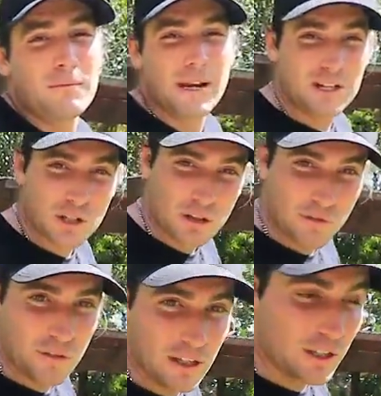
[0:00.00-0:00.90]
Make sure they're
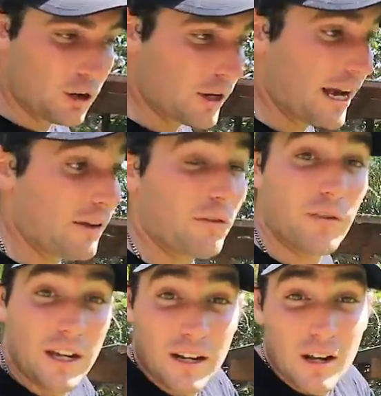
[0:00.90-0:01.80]
feeling okay.
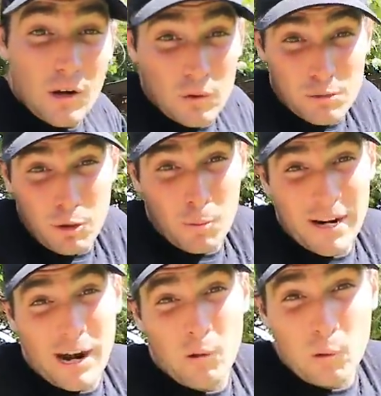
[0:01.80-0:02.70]
Finn was
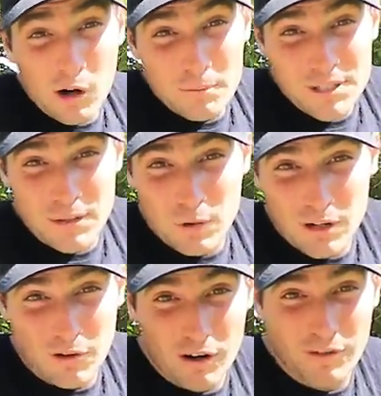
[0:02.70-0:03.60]
pooping out worms in one
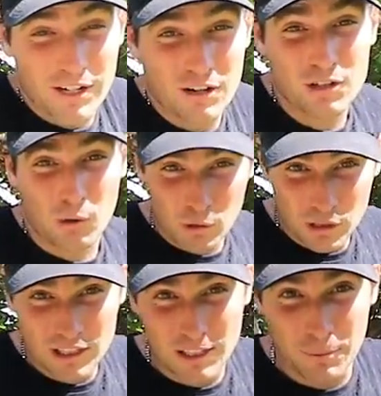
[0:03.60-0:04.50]
of our videos. I'll
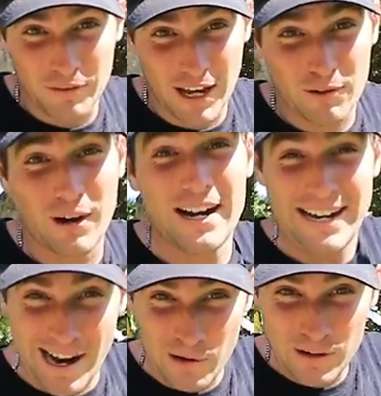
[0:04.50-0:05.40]
roll a clip of that right
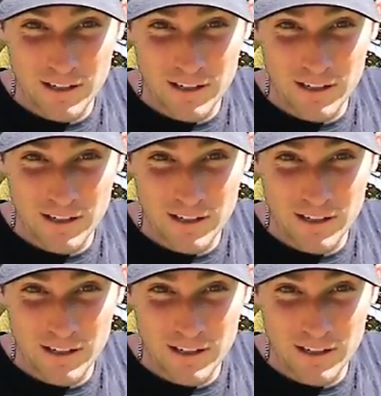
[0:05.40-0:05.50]
now.